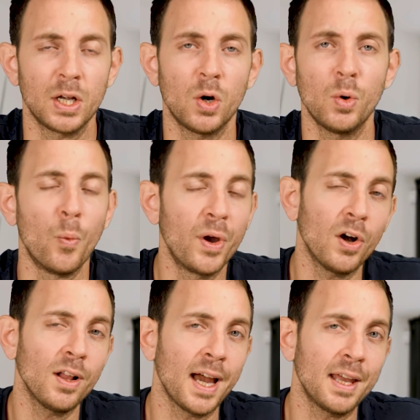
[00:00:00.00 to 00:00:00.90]
You know, we
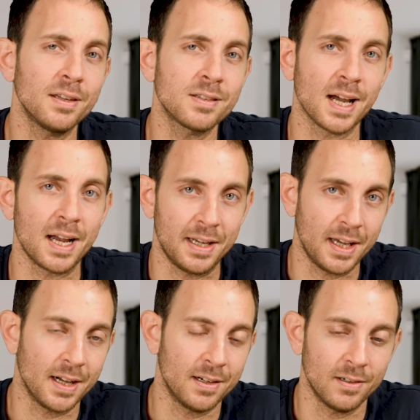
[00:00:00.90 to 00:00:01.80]
all had this
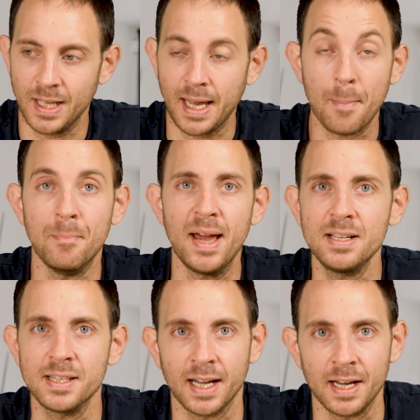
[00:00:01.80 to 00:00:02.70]
idea, like
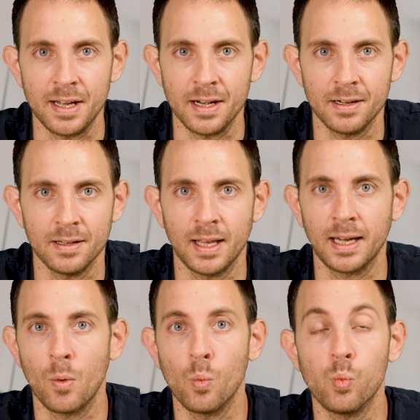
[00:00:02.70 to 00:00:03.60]
amazing idea,
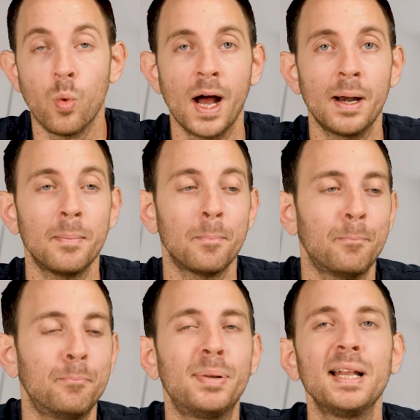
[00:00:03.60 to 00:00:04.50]
like a one
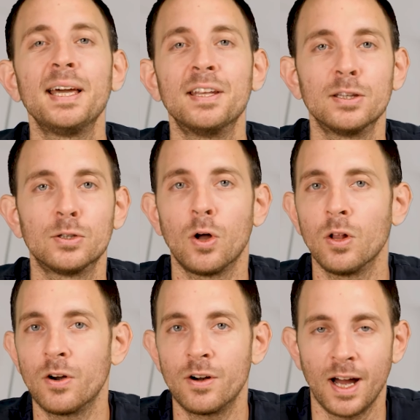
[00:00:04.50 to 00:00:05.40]
billion
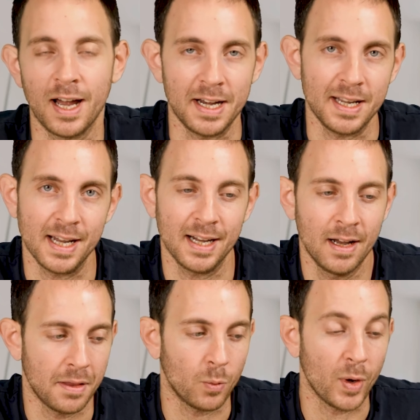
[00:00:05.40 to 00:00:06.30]
dollar idea
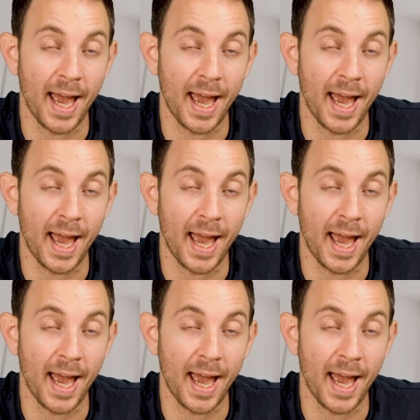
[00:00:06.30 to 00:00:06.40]
that we